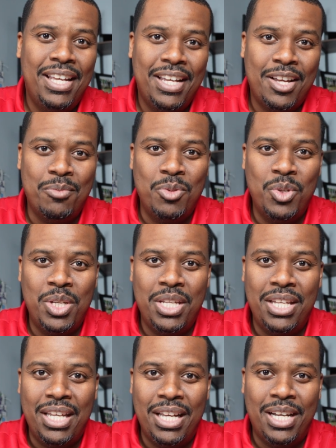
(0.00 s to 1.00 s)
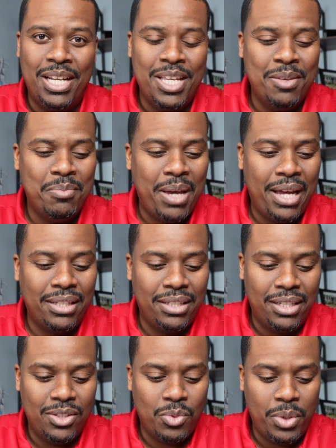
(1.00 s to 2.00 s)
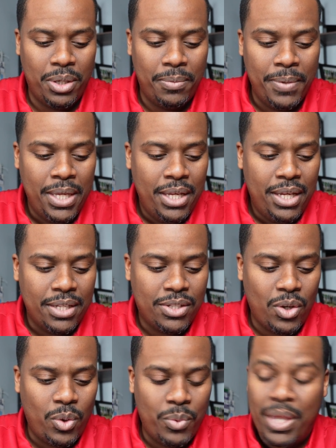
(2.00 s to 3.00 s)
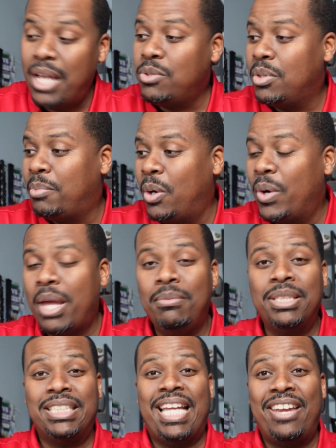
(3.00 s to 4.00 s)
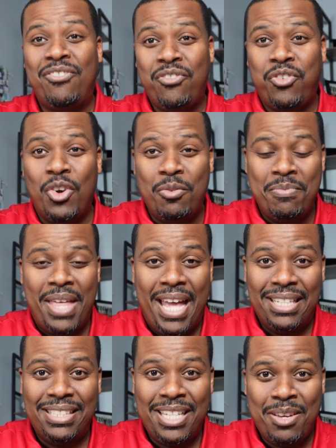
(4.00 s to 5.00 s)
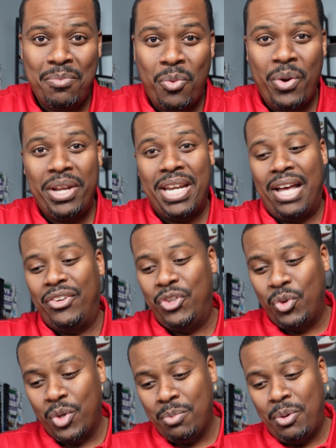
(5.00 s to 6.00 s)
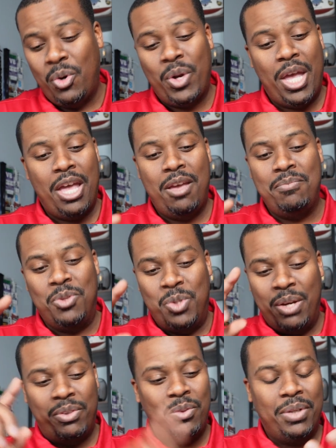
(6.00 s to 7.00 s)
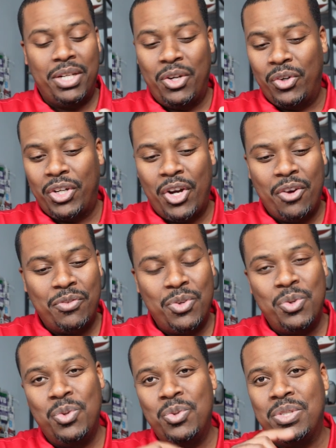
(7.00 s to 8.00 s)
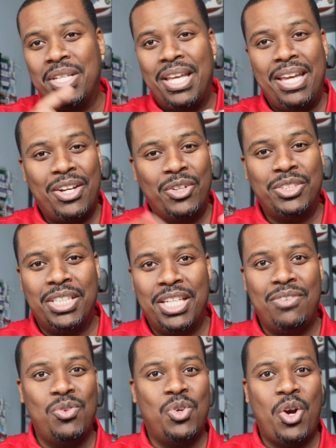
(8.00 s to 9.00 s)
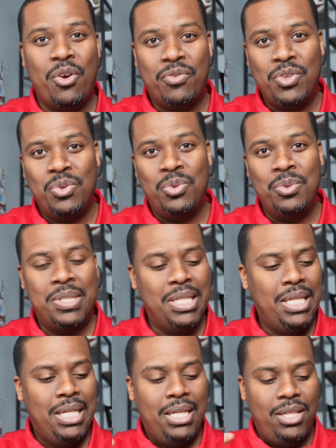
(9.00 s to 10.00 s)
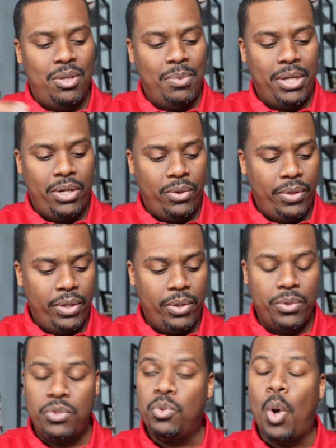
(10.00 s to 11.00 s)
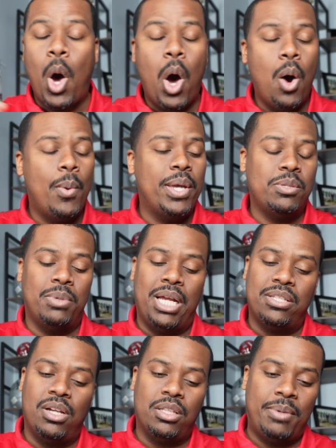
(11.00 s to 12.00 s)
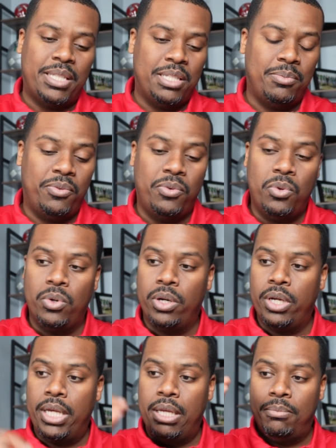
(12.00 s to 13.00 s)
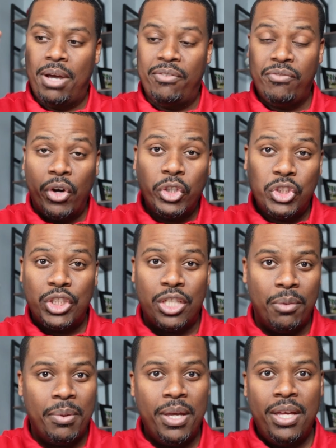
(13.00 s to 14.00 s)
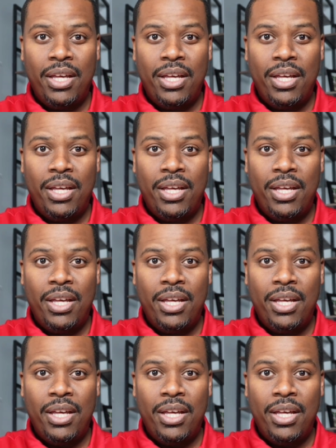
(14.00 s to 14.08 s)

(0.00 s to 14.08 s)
community impact done as well. And so that's what a bowl game looks like from that standpoint. Now, during the bowl game, you definitely want to know the curfews. The head coach can give you curfews. You want to know those. You always want, I talked about this before in my first tip